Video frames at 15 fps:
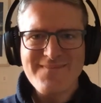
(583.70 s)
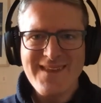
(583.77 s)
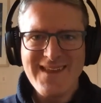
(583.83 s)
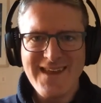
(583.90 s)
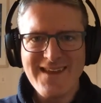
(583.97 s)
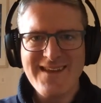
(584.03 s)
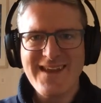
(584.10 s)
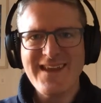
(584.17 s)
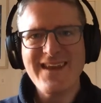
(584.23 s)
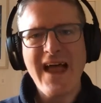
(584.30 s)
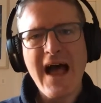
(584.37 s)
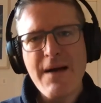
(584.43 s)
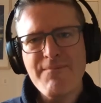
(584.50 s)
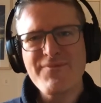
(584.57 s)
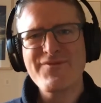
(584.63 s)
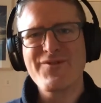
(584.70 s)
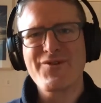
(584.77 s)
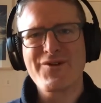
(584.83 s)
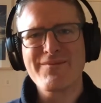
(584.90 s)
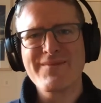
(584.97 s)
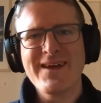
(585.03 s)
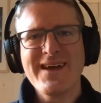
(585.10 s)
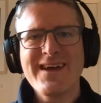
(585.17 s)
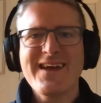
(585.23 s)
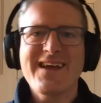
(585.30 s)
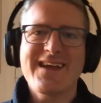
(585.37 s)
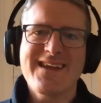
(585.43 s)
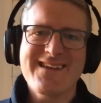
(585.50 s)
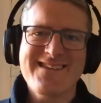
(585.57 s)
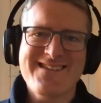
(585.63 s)
in app form,
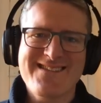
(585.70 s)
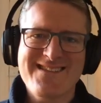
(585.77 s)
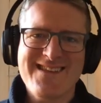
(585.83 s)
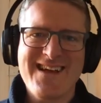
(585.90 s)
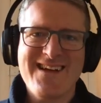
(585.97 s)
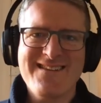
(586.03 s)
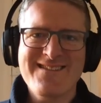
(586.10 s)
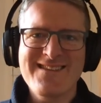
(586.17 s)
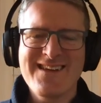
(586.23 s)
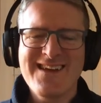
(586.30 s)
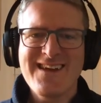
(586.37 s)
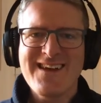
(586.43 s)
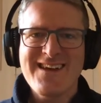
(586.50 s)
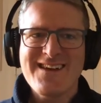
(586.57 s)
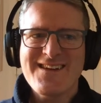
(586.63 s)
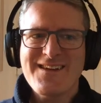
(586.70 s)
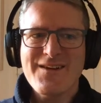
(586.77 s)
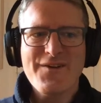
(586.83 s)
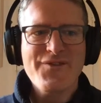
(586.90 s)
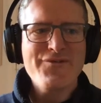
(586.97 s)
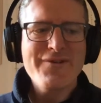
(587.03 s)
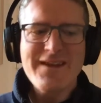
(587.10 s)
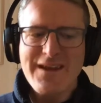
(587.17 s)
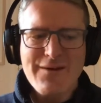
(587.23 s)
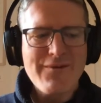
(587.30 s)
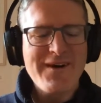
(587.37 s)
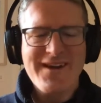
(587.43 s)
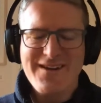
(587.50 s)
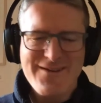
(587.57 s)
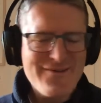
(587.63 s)
is that it's really
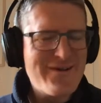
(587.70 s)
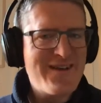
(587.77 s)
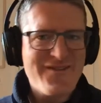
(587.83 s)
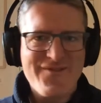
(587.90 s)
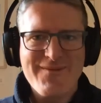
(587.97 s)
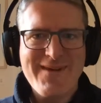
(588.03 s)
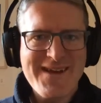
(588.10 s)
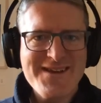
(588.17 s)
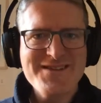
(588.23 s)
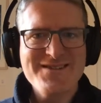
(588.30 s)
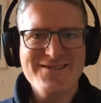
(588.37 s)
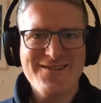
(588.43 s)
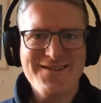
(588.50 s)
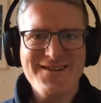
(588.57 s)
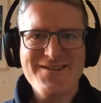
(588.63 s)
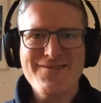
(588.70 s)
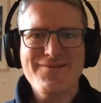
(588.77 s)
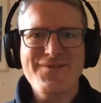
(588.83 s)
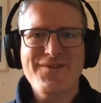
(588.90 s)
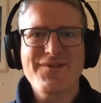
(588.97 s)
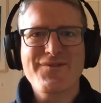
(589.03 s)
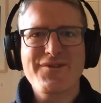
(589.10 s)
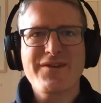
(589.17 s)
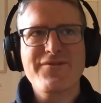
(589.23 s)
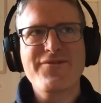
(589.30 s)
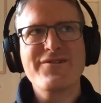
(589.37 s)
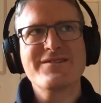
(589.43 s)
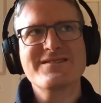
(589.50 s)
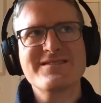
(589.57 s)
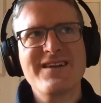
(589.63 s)
quite transformational. For the
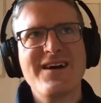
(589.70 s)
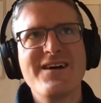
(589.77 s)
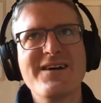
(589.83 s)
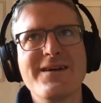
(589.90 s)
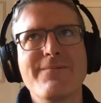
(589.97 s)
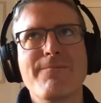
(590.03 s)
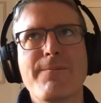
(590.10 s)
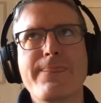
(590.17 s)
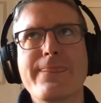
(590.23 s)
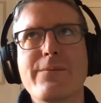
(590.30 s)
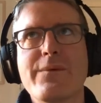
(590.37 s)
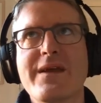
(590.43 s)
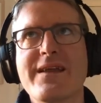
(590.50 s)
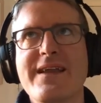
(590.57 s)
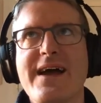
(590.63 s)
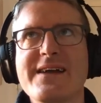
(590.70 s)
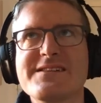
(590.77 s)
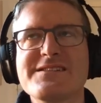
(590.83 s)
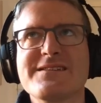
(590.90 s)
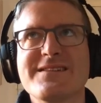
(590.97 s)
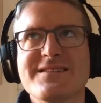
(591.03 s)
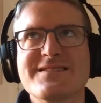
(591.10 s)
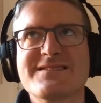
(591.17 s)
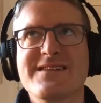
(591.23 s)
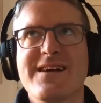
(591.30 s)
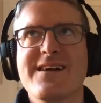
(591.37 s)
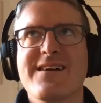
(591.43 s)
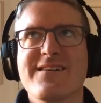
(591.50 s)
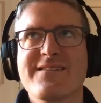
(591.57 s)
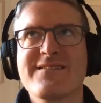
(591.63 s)
first time, we can actually
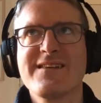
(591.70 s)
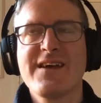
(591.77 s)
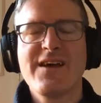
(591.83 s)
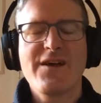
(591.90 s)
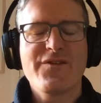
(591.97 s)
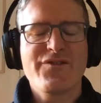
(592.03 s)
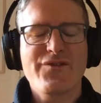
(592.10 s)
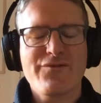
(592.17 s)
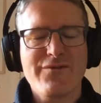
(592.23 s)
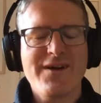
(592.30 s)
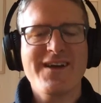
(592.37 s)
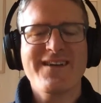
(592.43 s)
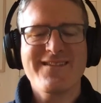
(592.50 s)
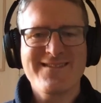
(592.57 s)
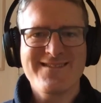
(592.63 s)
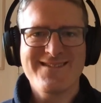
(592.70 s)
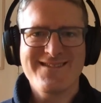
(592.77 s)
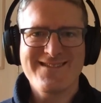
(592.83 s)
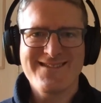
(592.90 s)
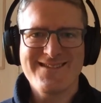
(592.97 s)
start to write